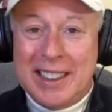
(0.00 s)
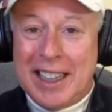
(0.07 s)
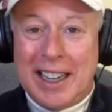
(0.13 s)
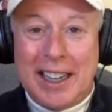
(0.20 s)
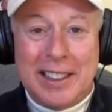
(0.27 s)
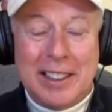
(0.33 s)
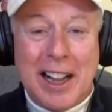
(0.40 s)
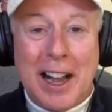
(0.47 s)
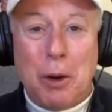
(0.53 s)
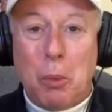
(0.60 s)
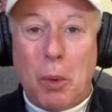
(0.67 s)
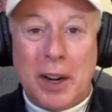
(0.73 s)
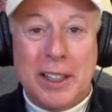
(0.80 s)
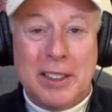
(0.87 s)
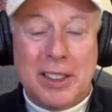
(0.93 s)
not
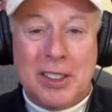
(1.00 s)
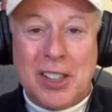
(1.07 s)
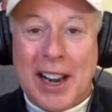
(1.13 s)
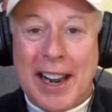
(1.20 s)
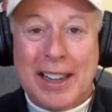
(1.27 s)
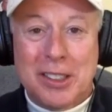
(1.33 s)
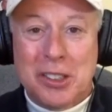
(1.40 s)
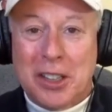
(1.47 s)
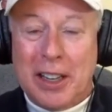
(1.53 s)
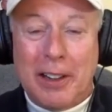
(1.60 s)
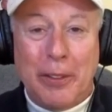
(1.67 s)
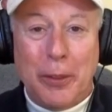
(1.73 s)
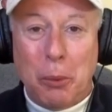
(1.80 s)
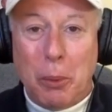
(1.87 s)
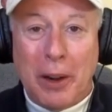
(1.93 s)
wanting to tax
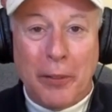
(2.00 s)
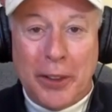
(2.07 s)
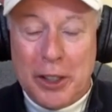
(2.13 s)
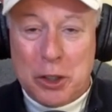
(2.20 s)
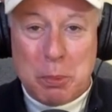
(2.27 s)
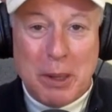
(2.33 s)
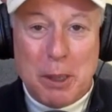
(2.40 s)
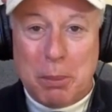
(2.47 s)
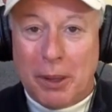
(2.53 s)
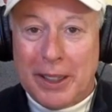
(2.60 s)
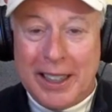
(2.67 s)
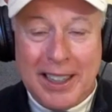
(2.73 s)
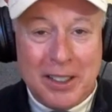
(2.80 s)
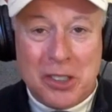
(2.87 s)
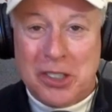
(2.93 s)
the wealthiest people
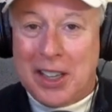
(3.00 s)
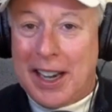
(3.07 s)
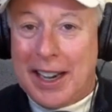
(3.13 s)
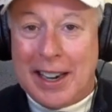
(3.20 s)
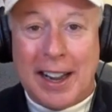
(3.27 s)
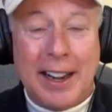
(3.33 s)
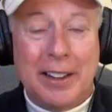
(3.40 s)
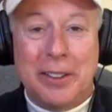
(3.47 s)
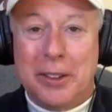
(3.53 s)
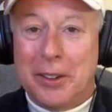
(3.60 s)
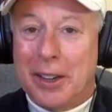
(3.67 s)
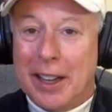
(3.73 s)
in his state either.